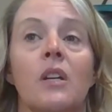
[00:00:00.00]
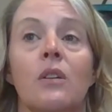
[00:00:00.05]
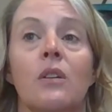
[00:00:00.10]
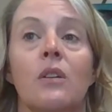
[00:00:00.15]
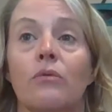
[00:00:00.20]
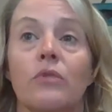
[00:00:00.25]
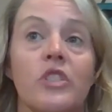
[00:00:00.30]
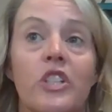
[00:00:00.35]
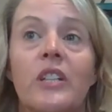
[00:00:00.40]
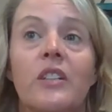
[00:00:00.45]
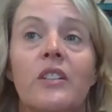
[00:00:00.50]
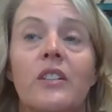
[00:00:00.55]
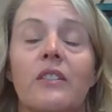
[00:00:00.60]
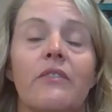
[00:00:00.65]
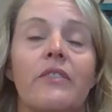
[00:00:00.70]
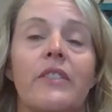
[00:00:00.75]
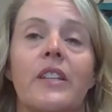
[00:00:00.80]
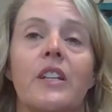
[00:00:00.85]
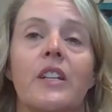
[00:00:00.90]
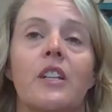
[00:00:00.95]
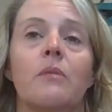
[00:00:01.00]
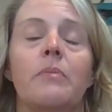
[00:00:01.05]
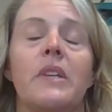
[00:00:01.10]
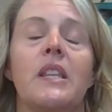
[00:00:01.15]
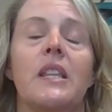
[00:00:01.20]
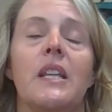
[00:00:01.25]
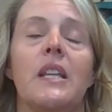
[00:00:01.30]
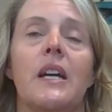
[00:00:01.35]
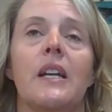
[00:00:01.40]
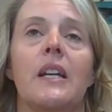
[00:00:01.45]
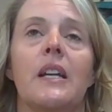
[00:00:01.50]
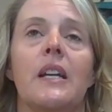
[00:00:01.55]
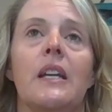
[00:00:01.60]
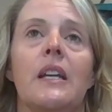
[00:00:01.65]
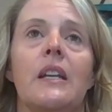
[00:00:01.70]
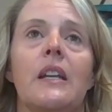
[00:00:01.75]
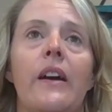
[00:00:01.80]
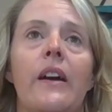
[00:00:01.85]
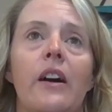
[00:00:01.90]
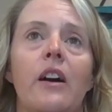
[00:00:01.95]
regenerative therapy that
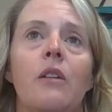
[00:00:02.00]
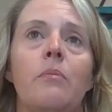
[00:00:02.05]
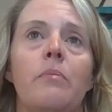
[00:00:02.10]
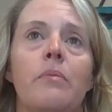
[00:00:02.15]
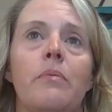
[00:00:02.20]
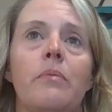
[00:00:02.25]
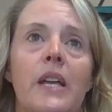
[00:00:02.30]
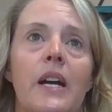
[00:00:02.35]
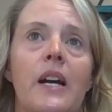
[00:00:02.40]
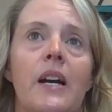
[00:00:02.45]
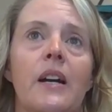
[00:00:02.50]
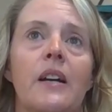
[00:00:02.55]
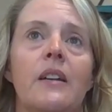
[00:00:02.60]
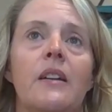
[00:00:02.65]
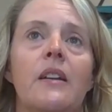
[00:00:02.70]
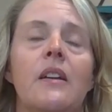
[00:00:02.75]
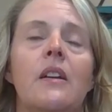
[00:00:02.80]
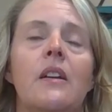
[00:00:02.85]
can help that